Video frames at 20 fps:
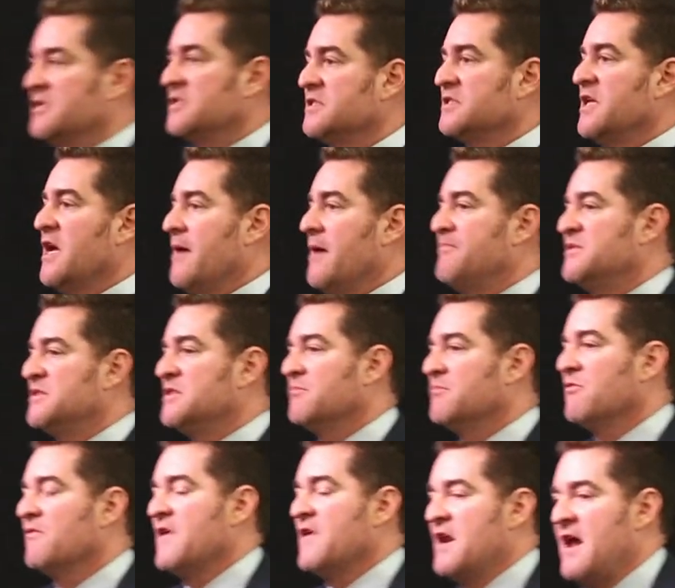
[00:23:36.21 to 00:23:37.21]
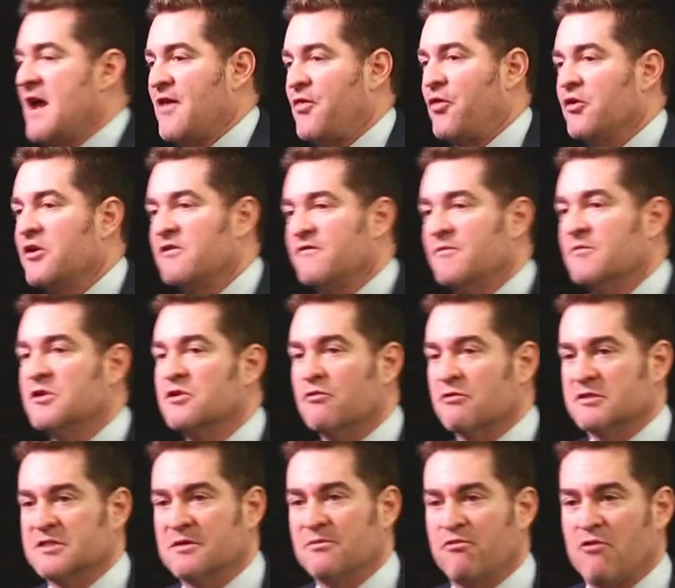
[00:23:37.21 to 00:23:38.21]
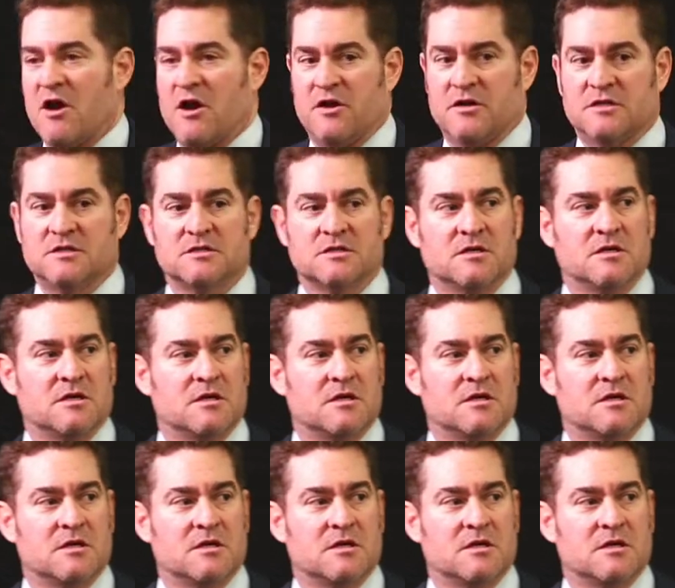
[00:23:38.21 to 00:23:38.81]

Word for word: steps to prevent athletes from endorsing products.